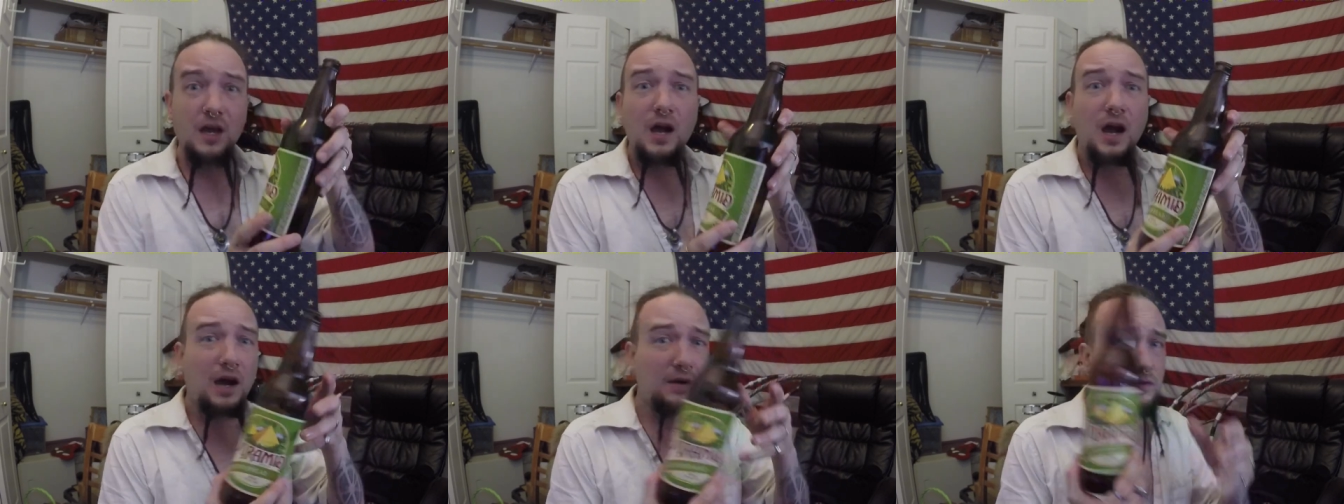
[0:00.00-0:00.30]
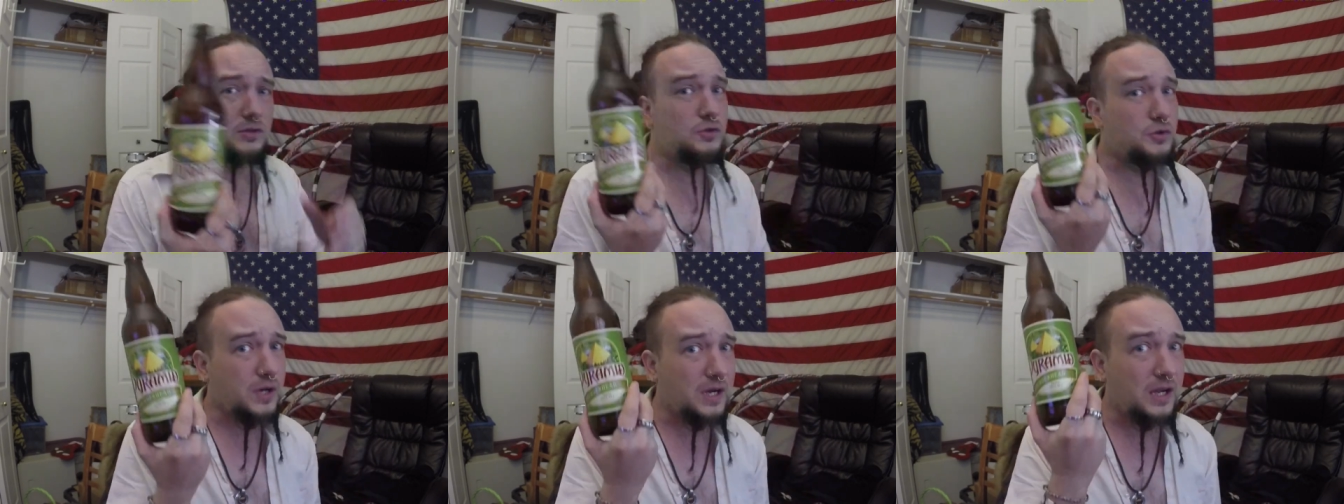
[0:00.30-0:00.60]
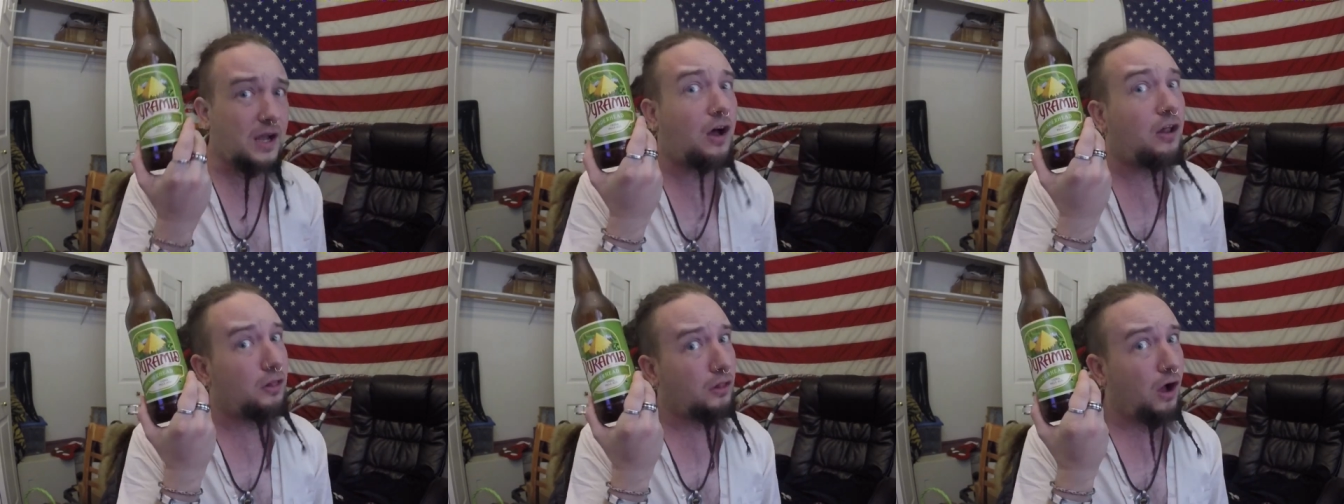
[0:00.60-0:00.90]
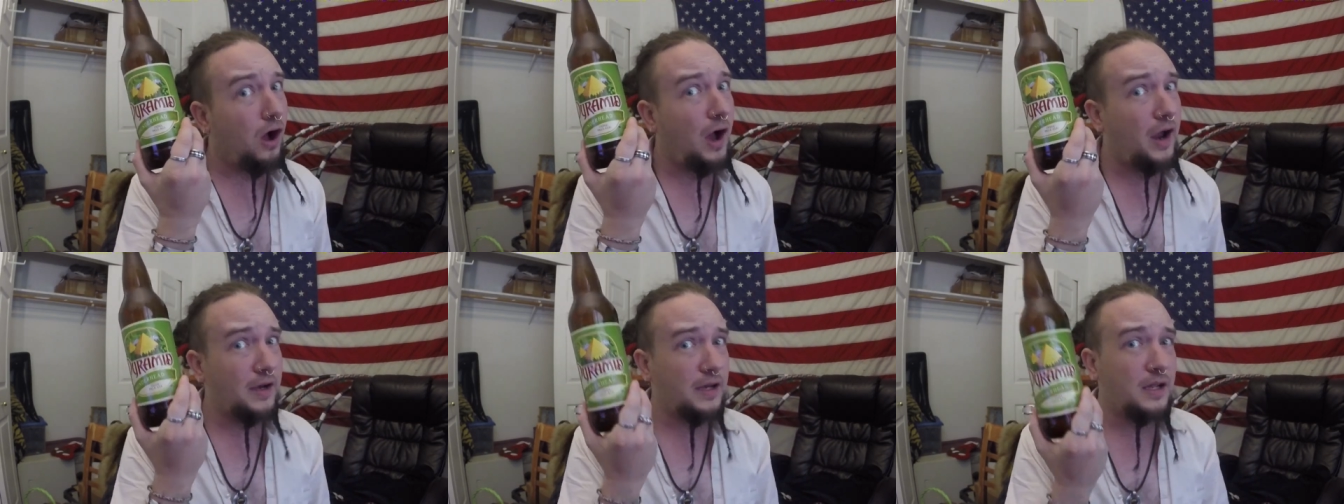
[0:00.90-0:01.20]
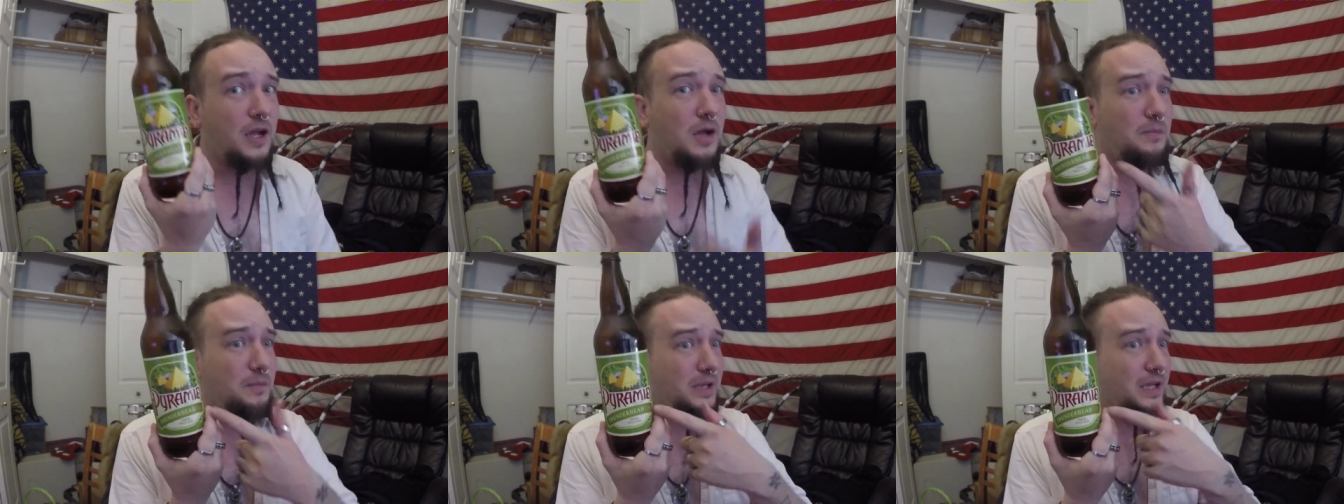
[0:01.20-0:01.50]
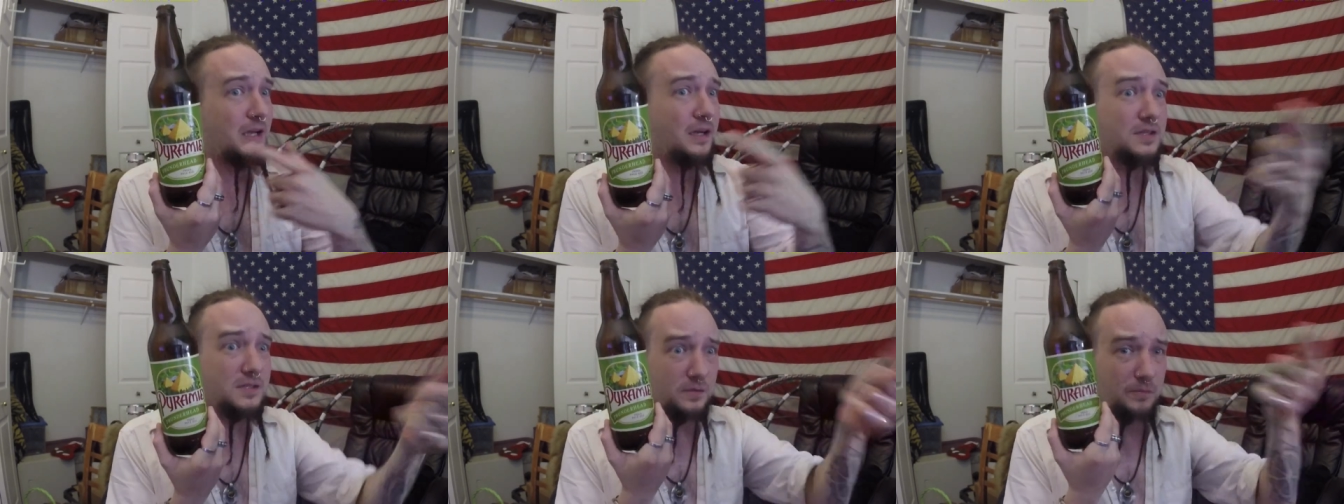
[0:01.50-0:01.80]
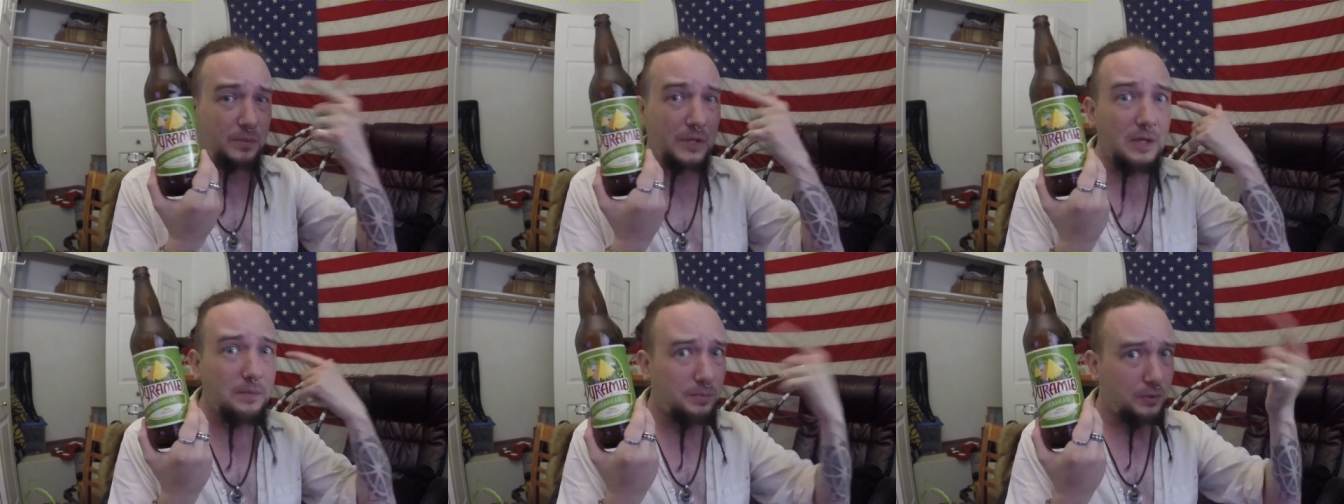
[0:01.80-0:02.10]
I have to drink a lot because of
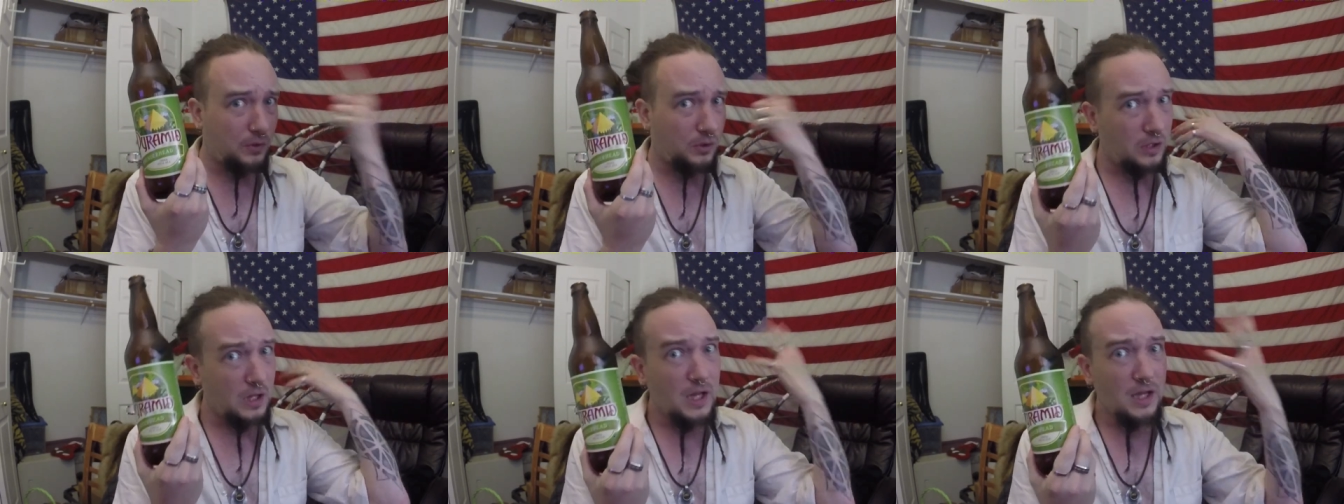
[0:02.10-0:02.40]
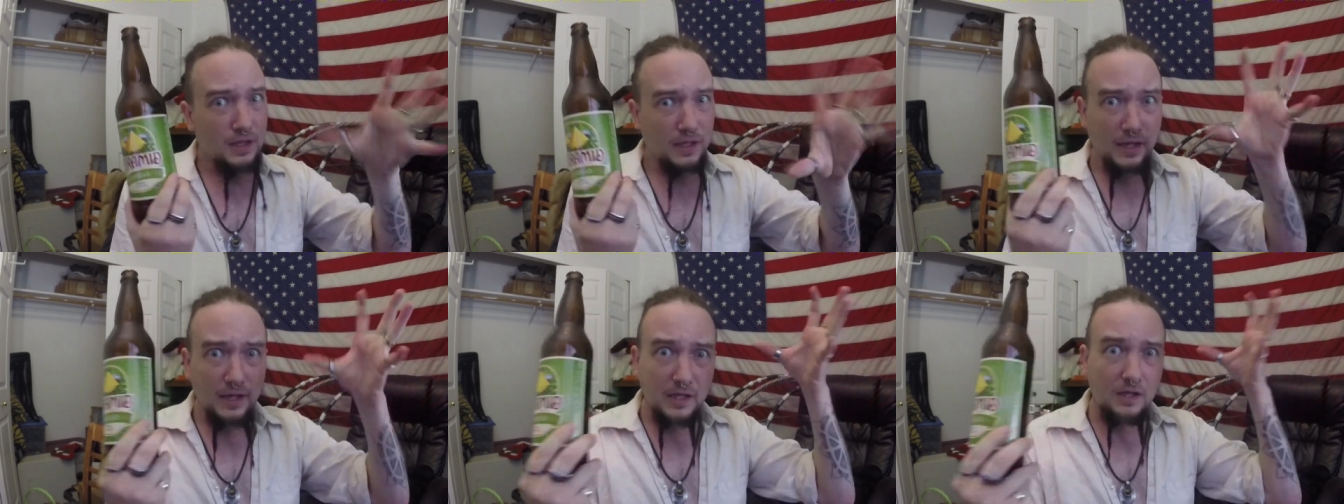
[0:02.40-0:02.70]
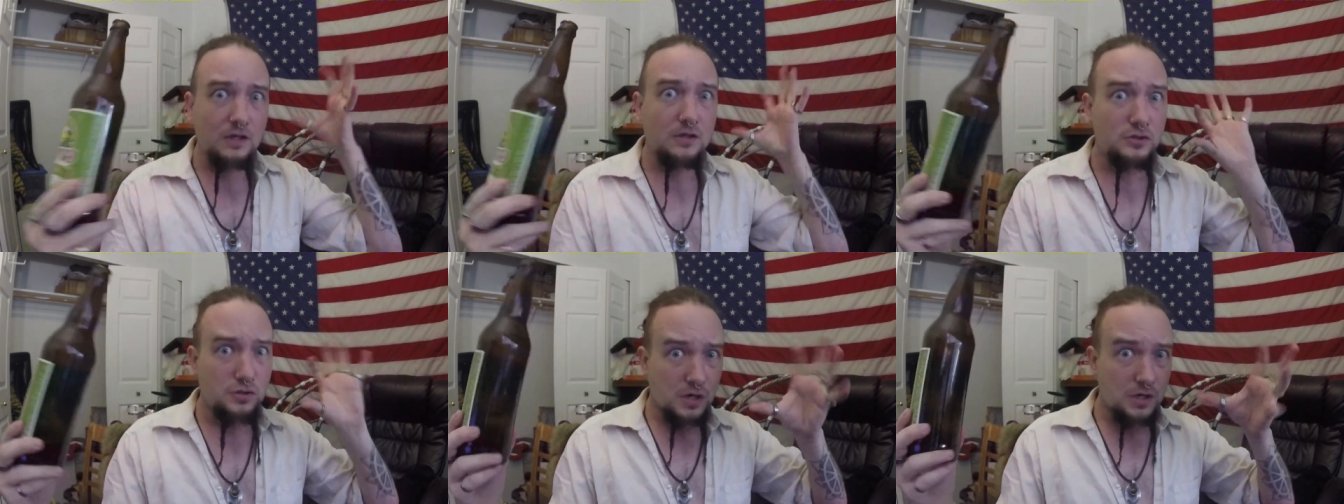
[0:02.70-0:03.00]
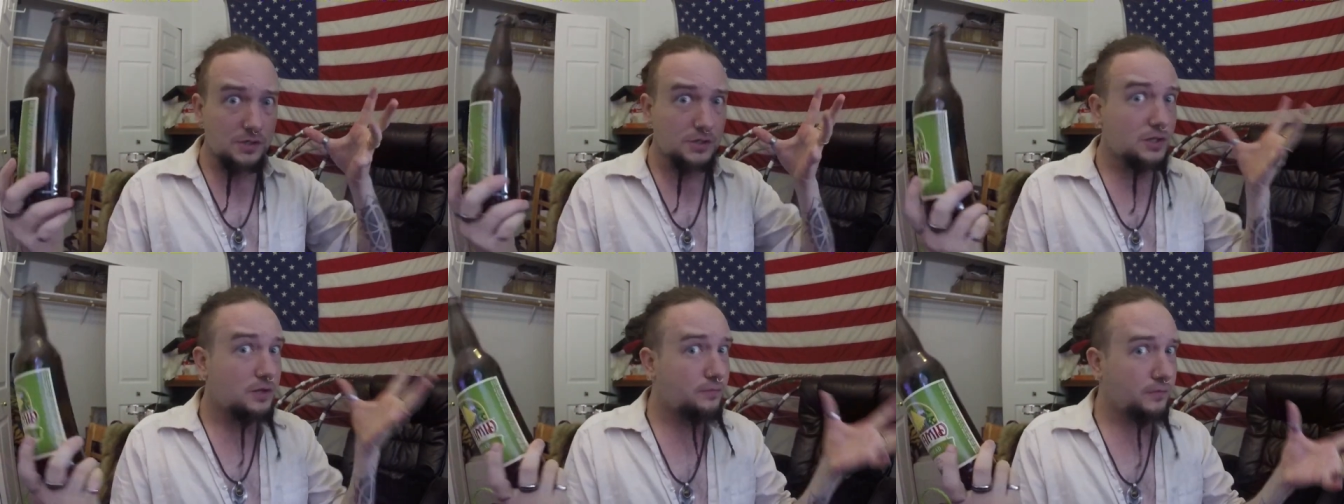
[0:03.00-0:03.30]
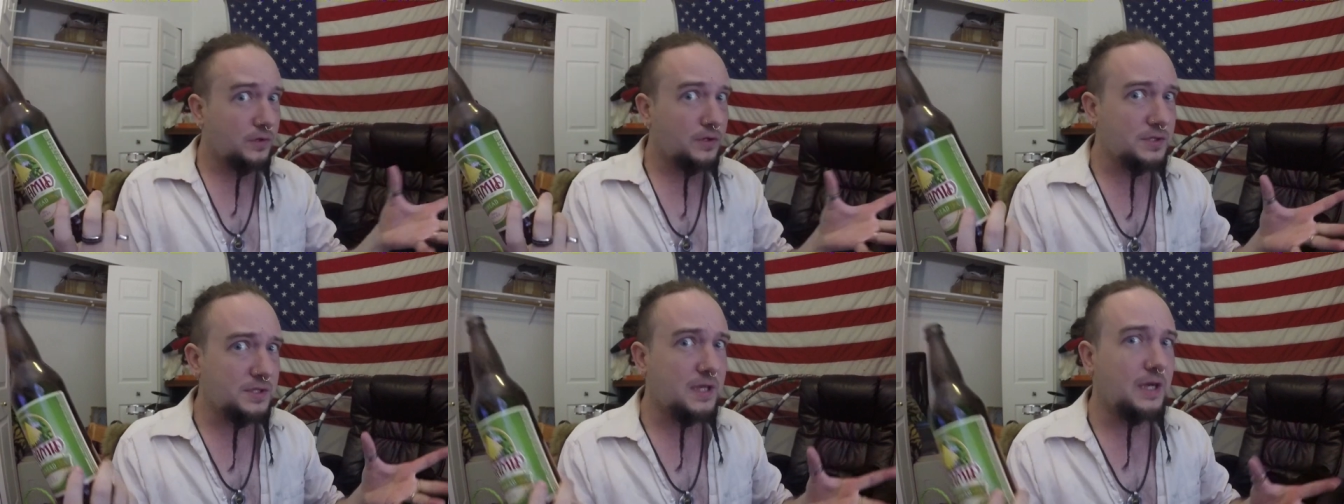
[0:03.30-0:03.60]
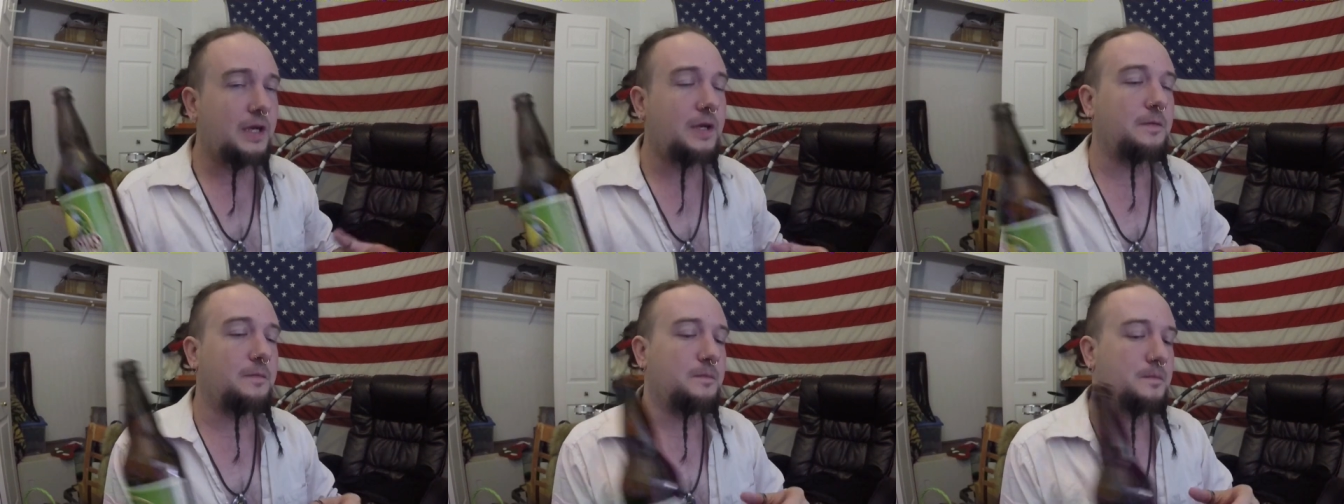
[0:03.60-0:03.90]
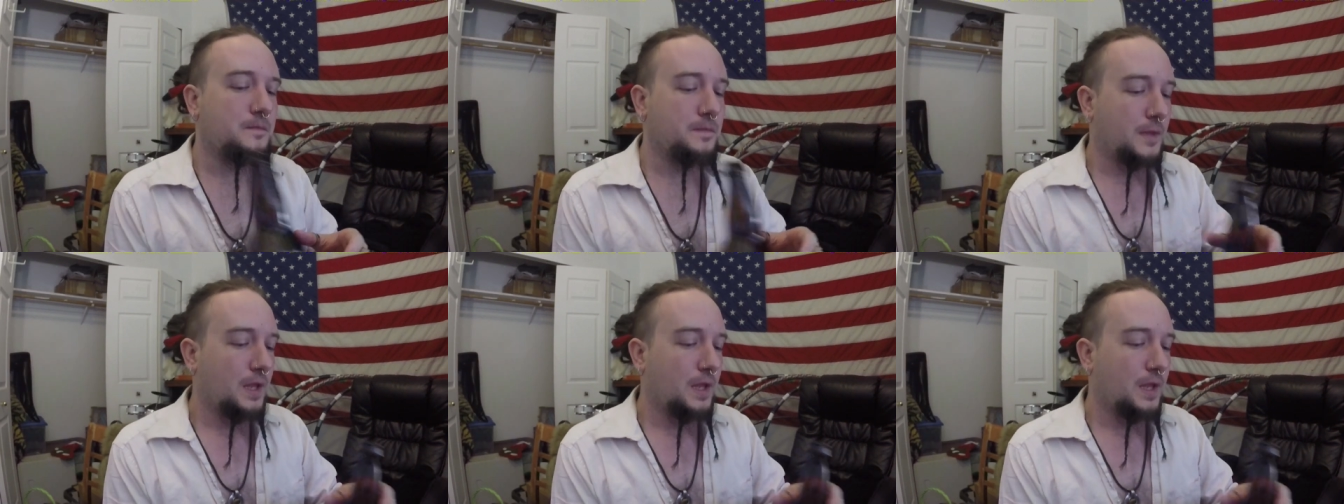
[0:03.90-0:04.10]
people like Josh Feuerstein.